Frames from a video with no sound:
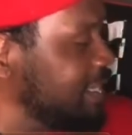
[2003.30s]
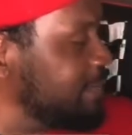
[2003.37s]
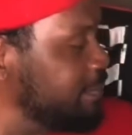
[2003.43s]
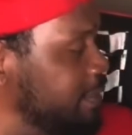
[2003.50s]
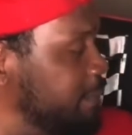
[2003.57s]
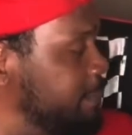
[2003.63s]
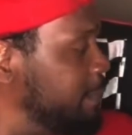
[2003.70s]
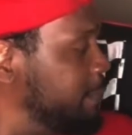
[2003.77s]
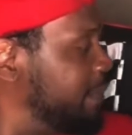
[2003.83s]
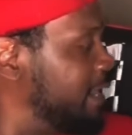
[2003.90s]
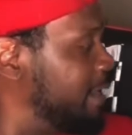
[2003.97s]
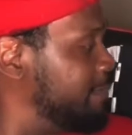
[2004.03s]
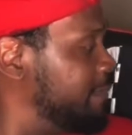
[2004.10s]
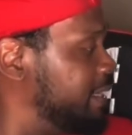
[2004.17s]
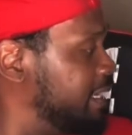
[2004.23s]
Be
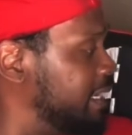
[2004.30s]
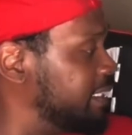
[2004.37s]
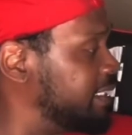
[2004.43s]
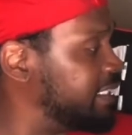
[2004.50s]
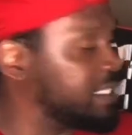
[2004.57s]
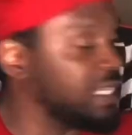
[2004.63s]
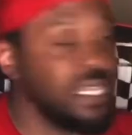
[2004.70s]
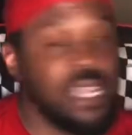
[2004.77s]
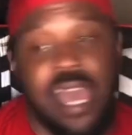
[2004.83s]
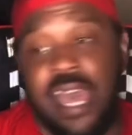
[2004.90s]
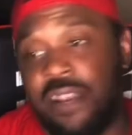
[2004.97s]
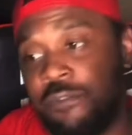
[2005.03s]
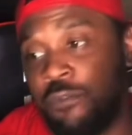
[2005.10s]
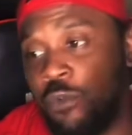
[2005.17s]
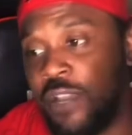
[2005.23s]
prepared because there's a lot
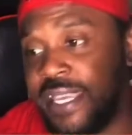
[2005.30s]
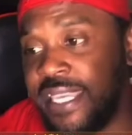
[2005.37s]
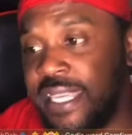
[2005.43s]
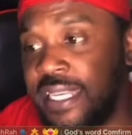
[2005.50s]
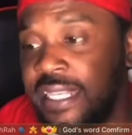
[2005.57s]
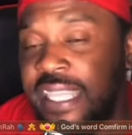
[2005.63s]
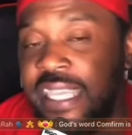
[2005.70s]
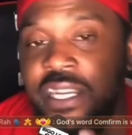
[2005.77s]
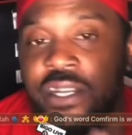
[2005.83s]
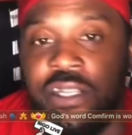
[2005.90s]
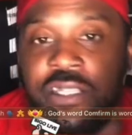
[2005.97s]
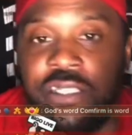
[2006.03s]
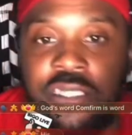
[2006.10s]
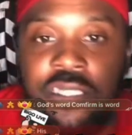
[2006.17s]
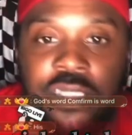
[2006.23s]
of wicked
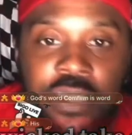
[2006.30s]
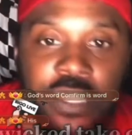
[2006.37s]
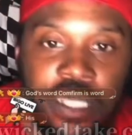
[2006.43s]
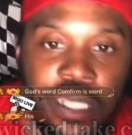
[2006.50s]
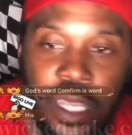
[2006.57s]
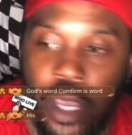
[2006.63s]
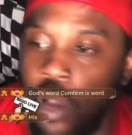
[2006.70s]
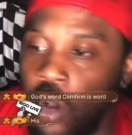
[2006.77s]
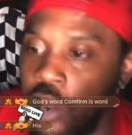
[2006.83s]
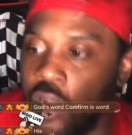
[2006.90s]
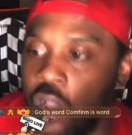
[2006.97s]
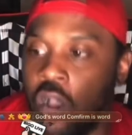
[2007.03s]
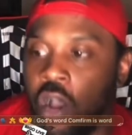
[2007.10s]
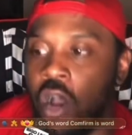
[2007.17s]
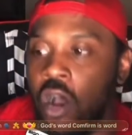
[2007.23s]
leaders on
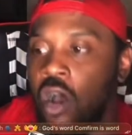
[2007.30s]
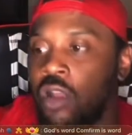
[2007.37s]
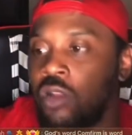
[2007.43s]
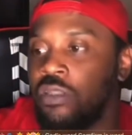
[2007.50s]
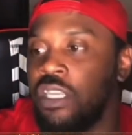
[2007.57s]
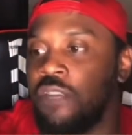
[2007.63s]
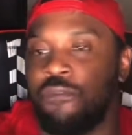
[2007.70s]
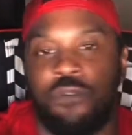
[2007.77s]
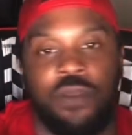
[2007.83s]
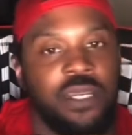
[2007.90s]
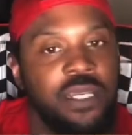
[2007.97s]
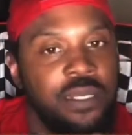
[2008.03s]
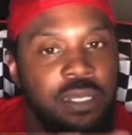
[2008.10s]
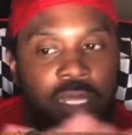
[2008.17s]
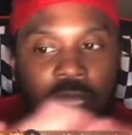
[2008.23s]
all different
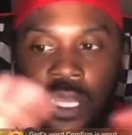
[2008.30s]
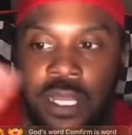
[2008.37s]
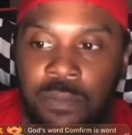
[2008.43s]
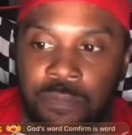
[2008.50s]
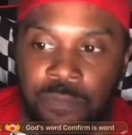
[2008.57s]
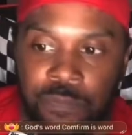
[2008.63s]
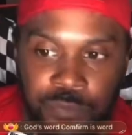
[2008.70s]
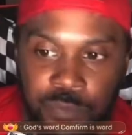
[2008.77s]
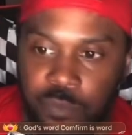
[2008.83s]
um,